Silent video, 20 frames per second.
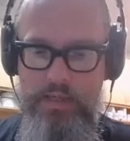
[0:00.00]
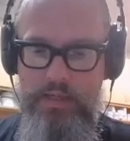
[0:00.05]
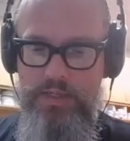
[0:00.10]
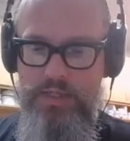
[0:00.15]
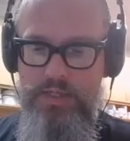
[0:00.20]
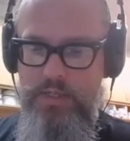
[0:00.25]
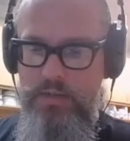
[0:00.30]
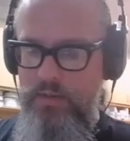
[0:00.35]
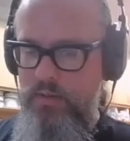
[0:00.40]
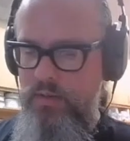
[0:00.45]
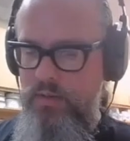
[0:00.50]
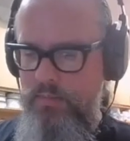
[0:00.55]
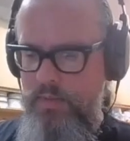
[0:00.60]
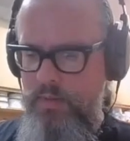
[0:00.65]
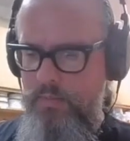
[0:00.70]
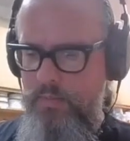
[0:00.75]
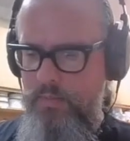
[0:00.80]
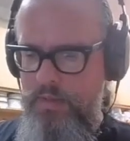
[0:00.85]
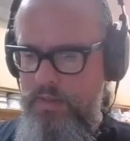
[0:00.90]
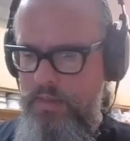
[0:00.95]
he showed it to
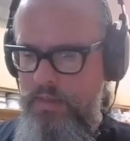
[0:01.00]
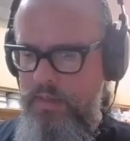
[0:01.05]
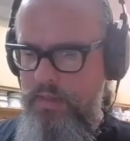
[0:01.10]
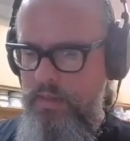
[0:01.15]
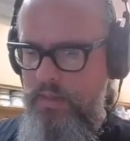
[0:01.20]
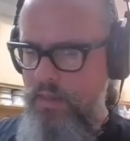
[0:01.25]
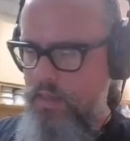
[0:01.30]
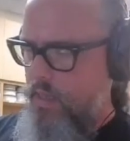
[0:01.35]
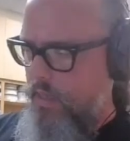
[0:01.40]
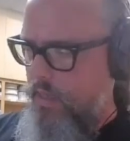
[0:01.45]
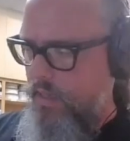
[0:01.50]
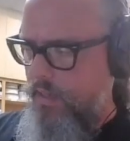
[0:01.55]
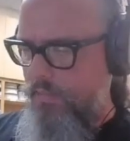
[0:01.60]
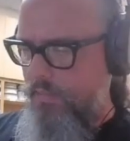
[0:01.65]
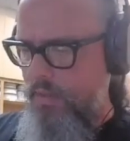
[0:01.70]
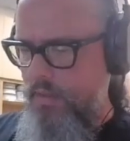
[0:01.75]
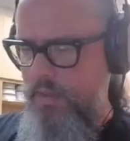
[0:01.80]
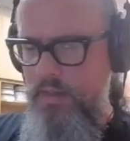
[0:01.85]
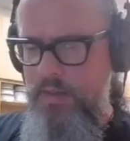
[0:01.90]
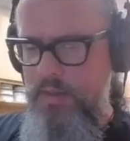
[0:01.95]
me one day, and I'm
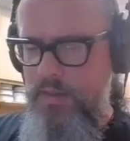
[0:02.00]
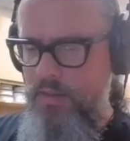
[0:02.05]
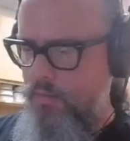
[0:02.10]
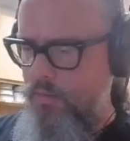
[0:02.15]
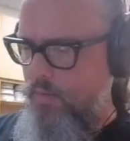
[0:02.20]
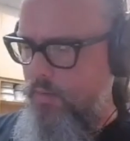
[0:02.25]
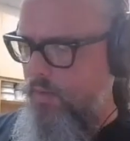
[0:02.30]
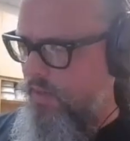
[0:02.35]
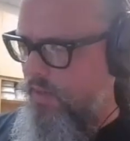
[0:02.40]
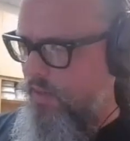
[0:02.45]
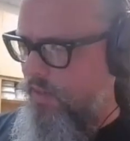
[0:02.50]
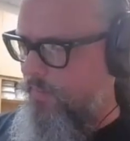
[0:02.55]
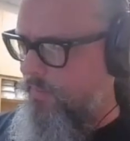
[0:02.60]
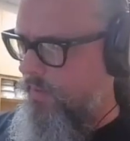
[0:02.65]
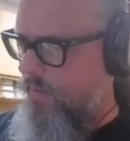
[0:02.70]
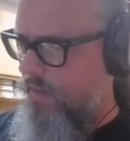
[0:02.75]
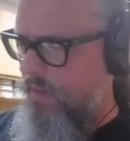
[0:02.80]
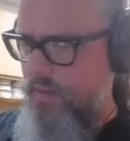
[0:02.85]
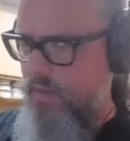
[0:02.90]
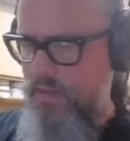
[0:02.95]
looking through it, and I'm
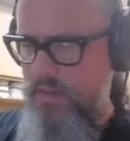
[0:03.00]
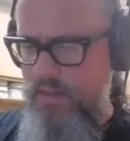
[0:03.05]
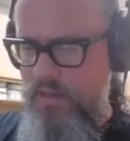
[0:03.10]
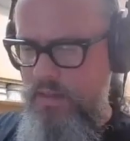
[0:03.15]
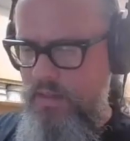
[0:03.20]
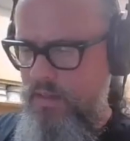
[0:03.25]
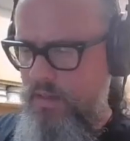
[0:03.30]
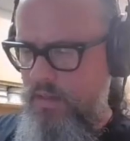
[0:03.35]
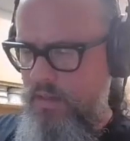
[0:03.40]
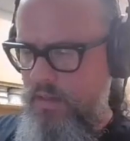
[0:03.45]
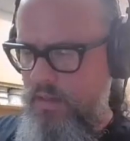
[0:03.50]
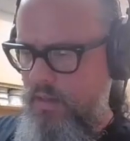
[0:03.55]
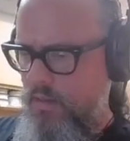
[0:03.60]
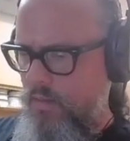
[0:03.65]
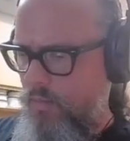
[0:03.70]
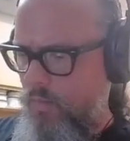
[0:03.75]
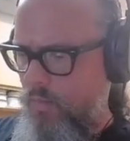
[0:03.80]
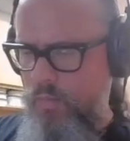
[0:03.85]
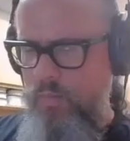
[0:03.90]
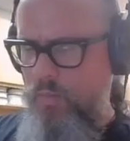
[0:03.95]
like,
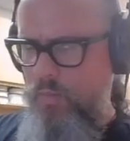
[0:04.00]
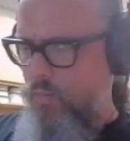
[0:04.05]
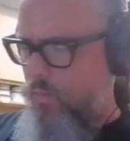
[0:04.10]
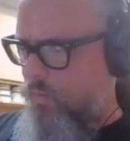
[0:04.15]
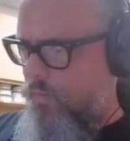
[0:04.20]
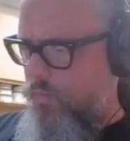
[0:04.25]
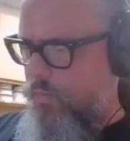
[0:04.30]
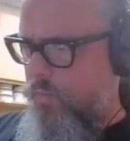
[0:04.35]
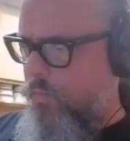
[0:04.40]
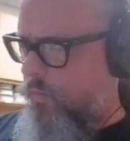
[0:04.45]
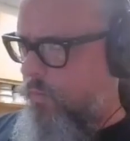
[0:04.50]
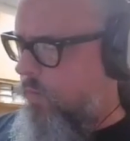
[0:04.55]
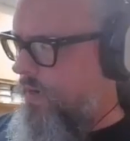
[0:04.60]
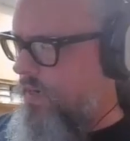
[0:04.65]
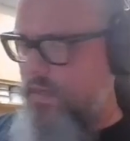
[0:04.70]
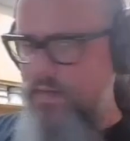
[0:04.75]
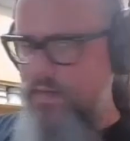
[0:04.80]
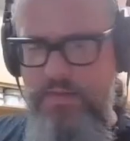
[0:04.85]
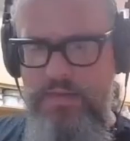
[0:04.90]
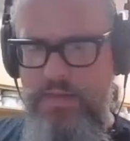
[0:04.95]
what
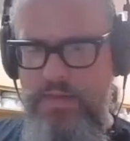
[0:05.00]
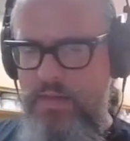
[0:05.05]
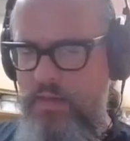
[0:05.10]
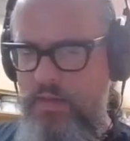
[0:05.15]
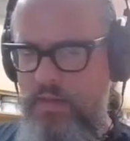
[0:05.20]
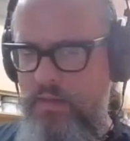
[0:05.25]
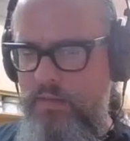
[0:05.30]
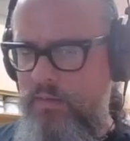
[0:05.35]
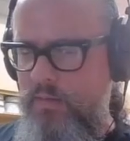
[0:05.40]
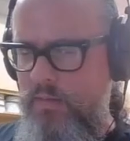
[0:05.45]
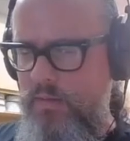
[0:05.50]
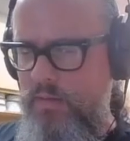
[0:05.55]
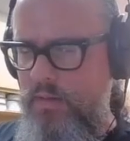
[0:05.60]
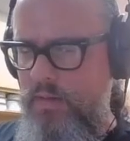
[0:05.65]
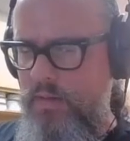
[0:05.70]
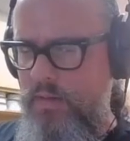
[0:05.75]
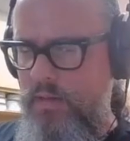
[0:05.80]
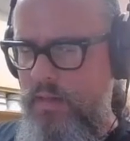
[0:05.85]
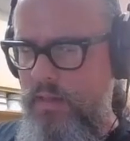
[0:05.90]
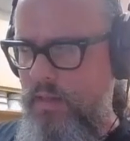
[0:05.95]
is this?
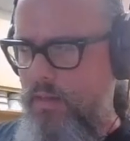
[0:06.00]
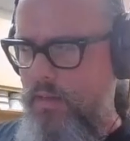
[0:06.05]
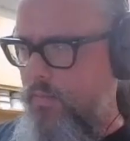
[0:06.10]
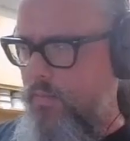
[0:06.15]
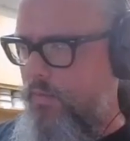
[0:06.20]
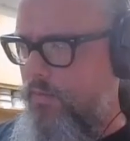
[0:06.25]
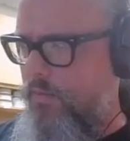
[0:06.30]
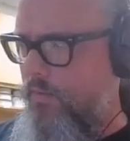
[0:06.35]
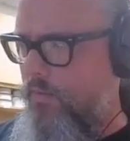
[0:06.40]
It was